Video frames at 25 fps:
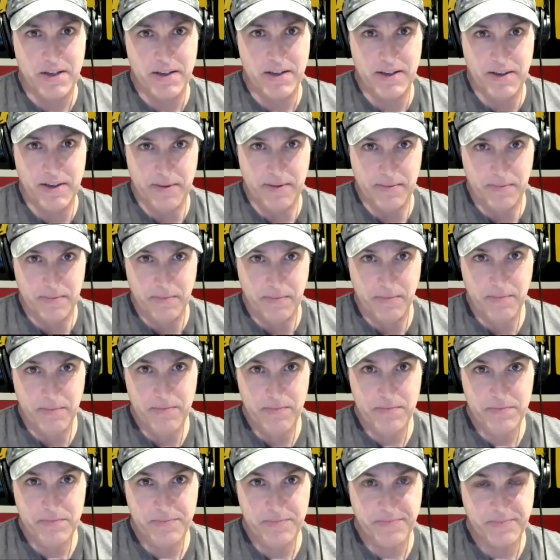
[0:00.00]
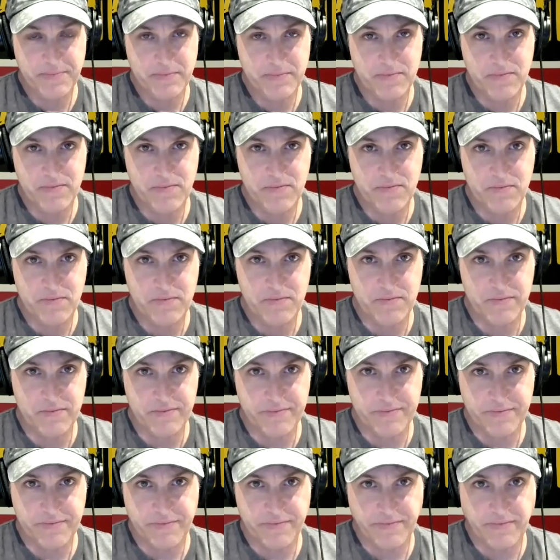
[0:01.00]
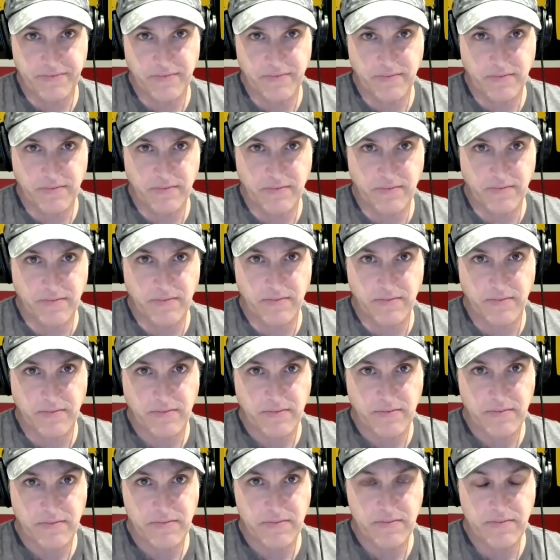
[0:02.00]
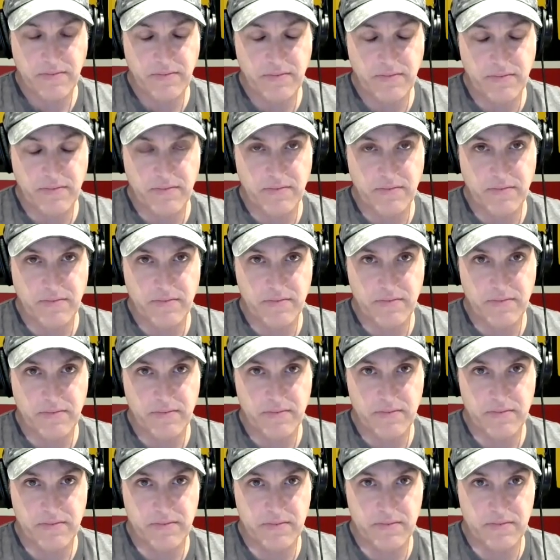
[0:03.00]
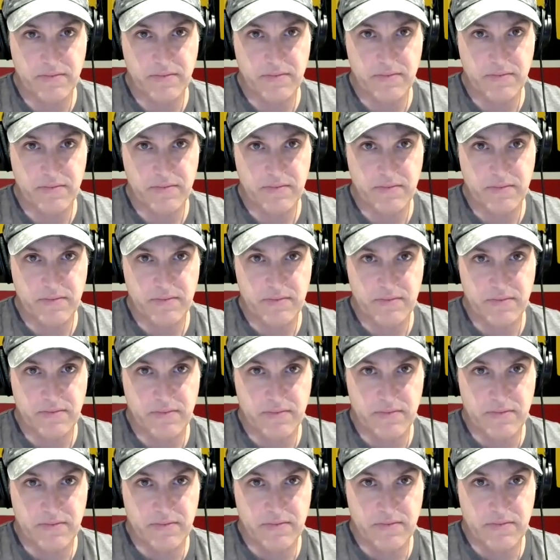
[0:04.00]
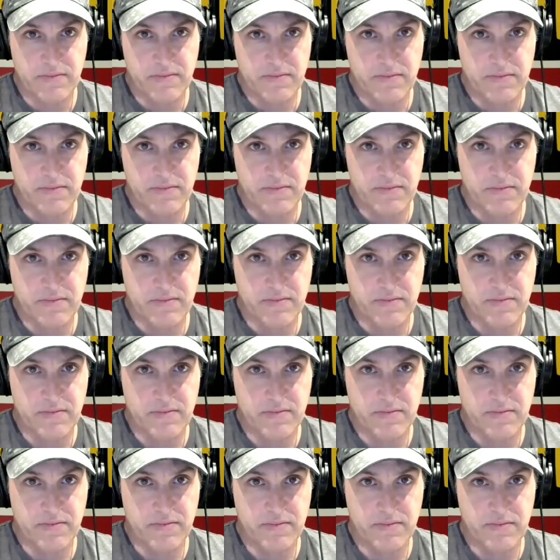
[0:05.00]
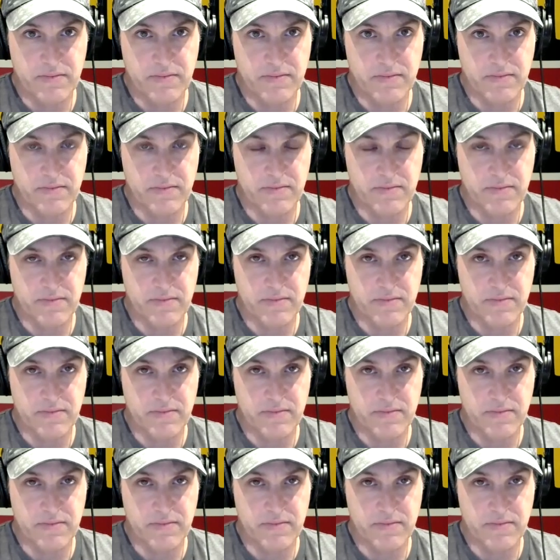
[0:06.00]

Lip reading: (silent)